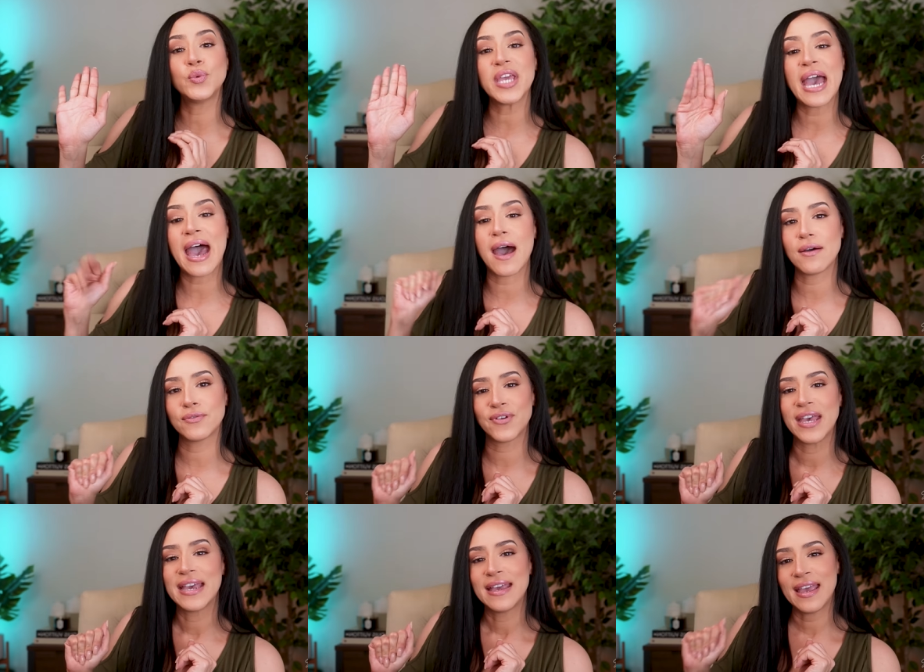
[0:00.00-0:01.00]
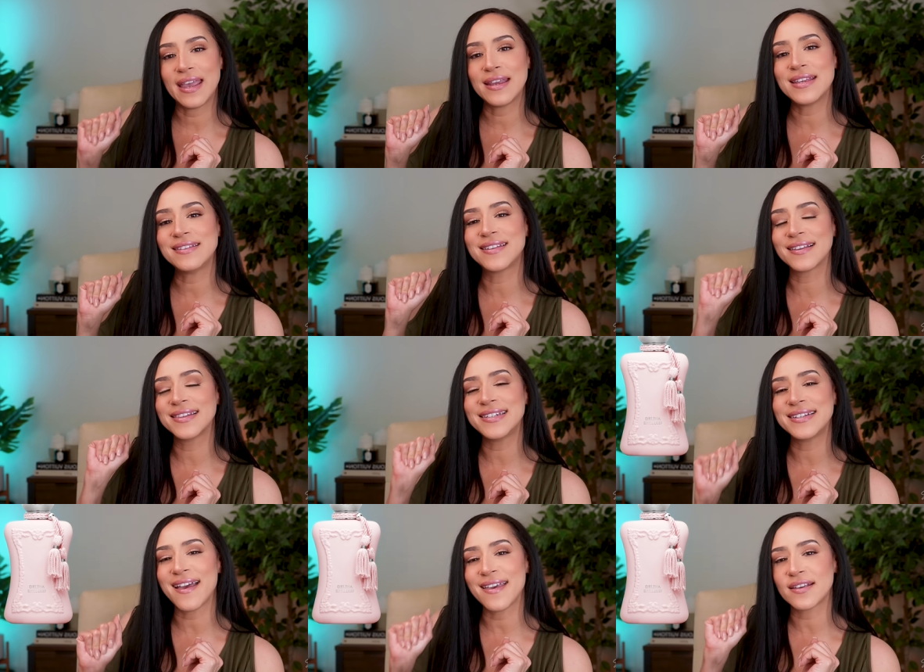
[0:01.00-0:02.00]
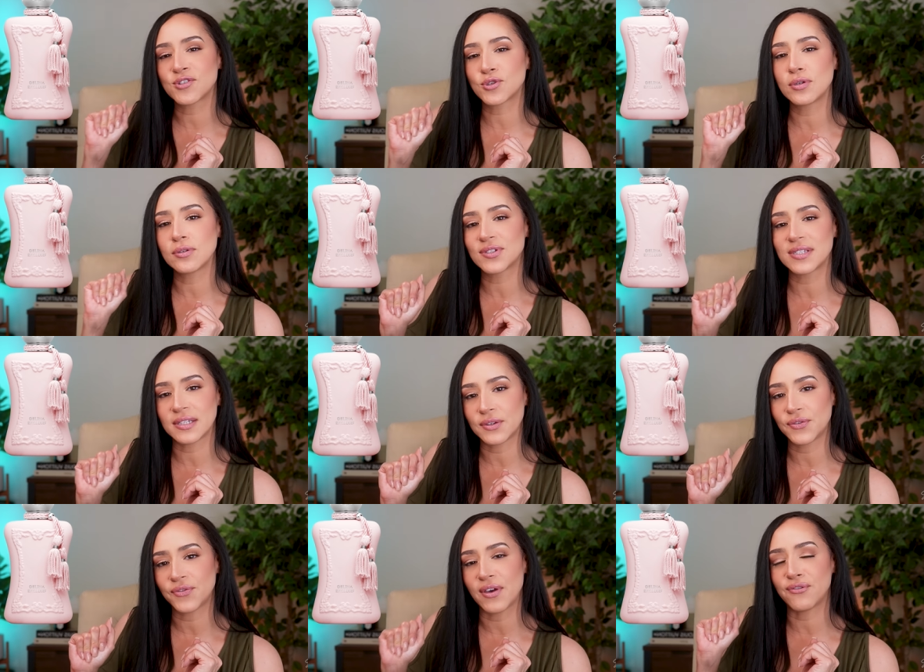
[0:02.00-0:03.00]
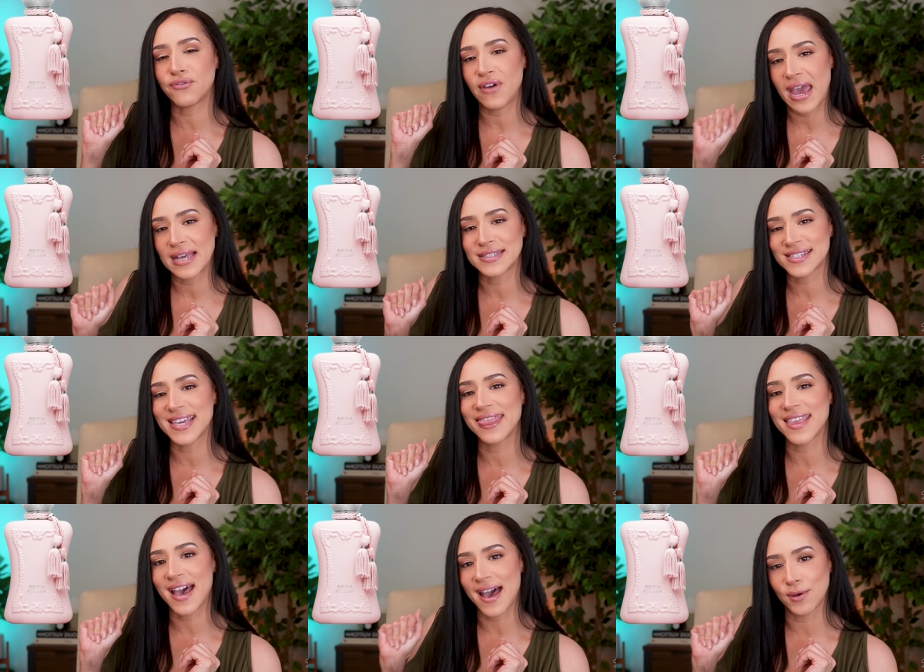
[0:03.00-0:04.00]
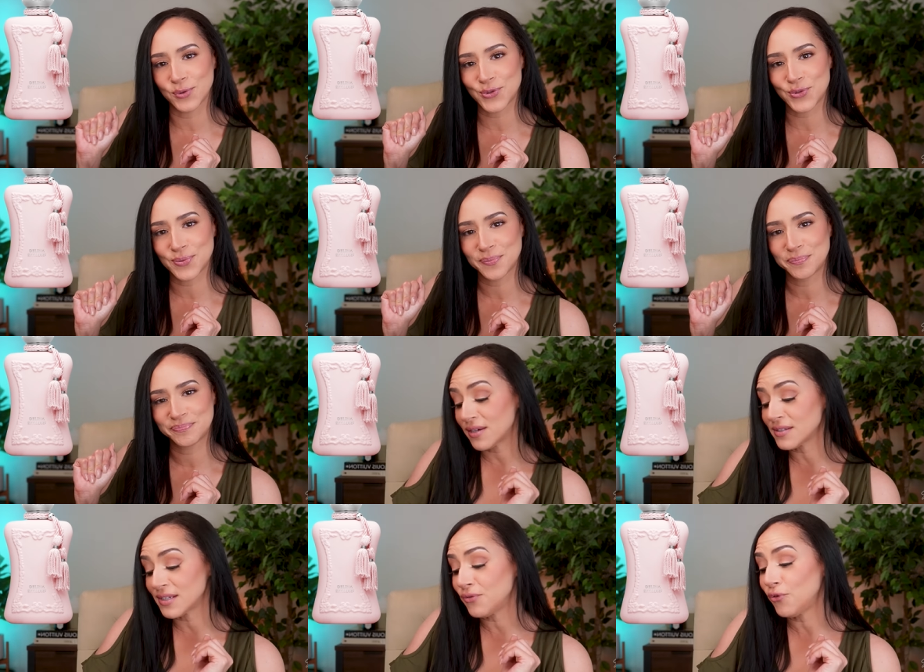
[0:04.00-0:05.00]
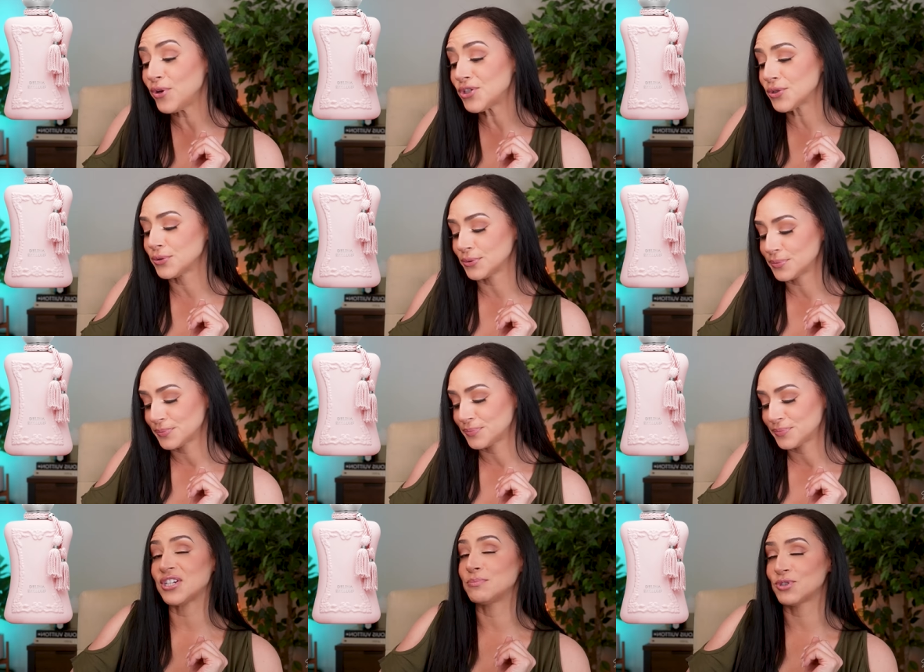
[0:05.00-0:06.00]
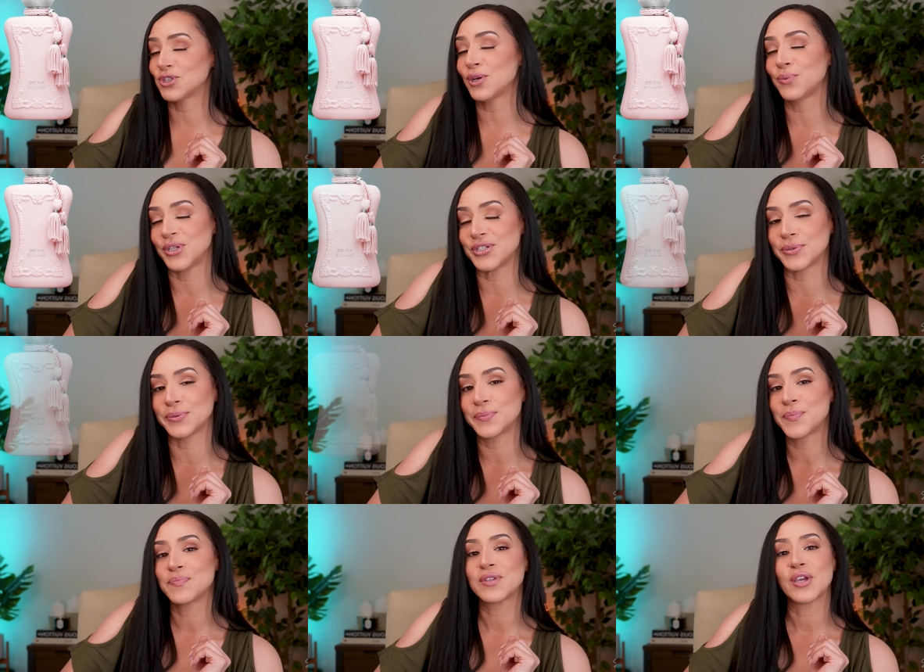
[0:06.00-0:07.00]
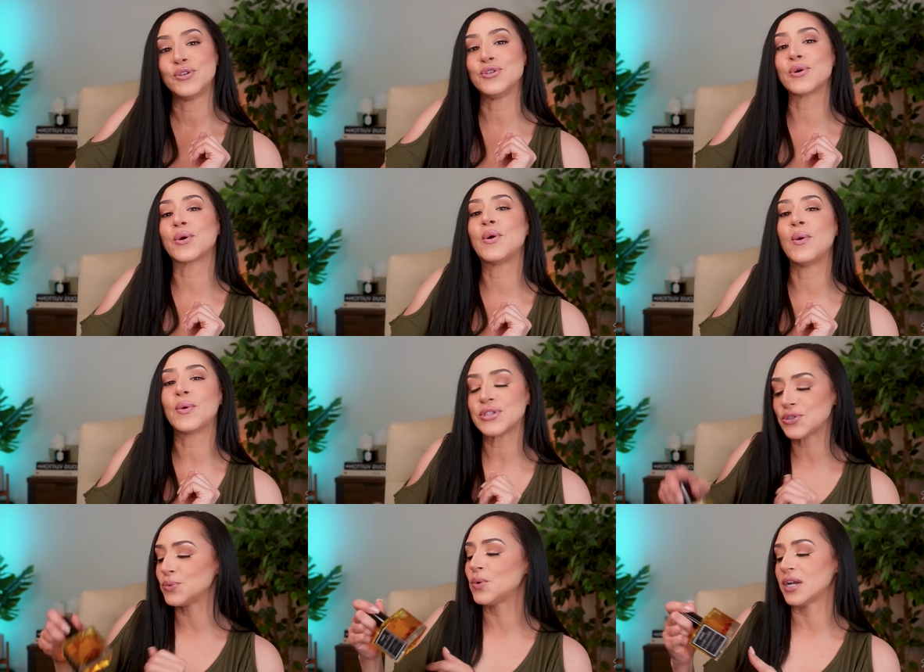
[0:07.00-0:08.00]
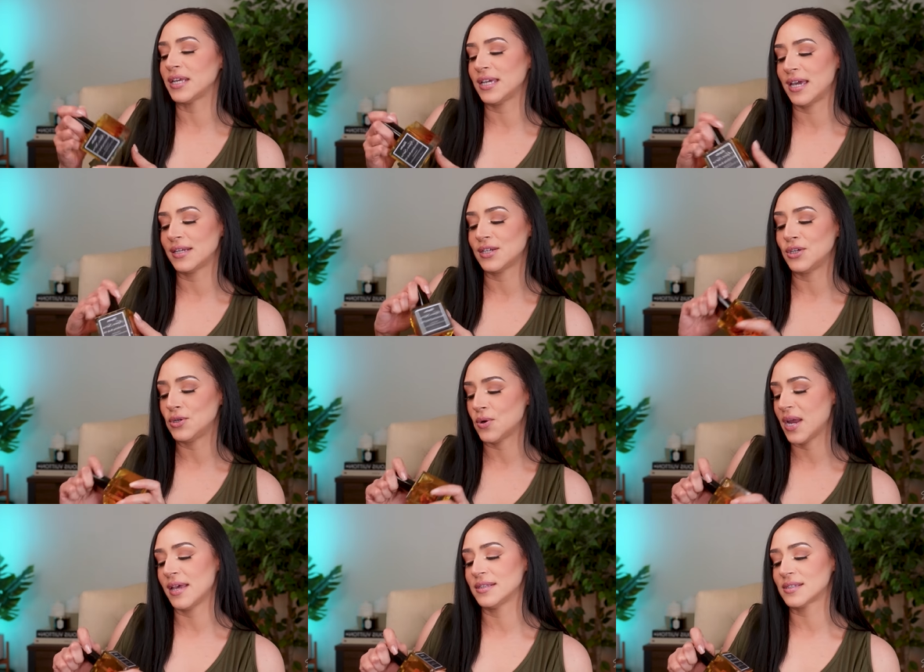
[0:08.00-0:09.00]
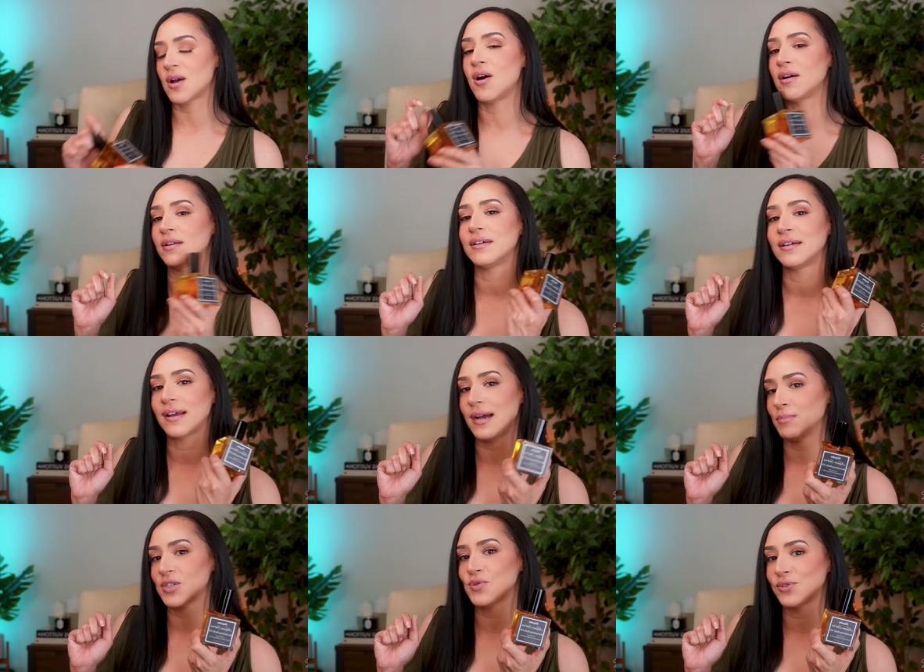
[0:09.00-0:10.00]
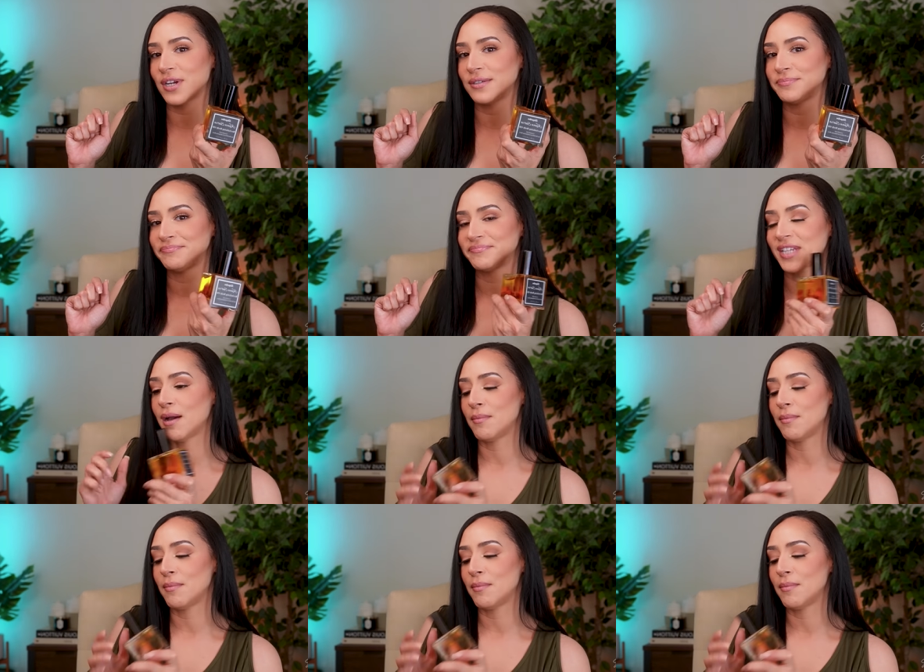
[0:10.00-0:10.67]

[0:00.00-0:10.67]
do we have any Delina exclusive fans in the house? Because if we do, which I'm sure we do, you're going to want to get your hands on Kama Sutra